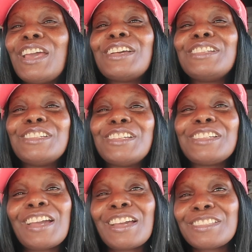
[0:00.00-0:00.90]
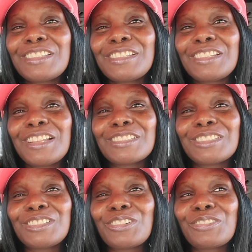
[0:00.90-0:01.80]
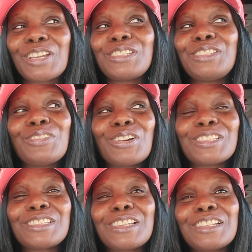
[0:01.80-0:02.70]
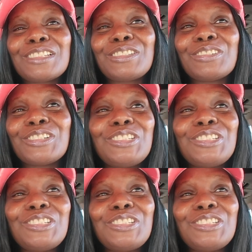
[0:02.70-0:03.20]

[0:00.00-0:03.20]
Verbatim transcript: And look, a guy standing out the door, right? She walks inside the store.